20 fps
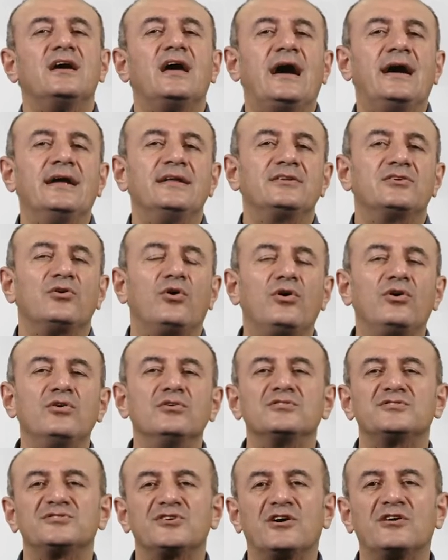and
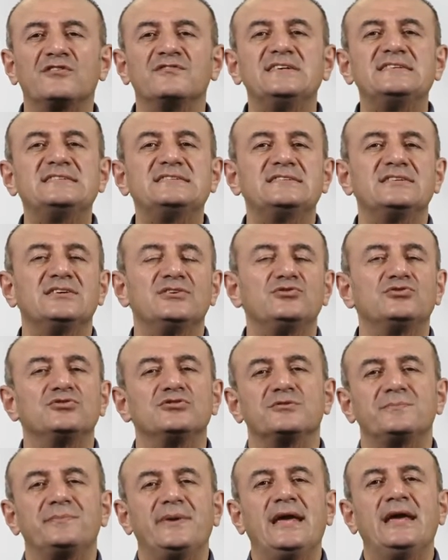all service
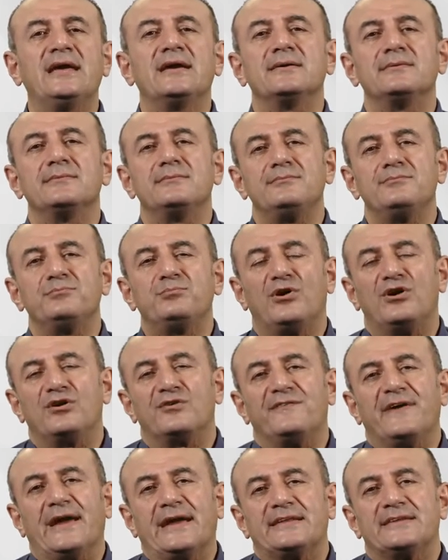should be
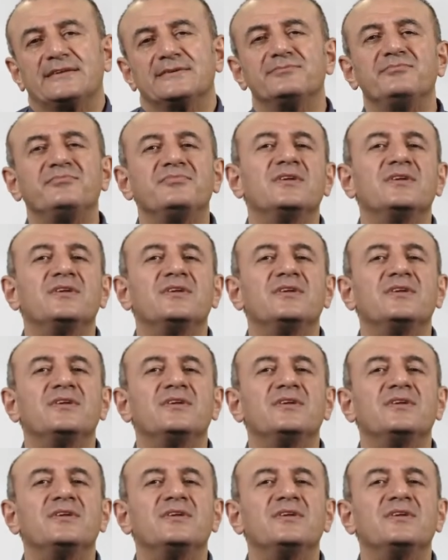perfect.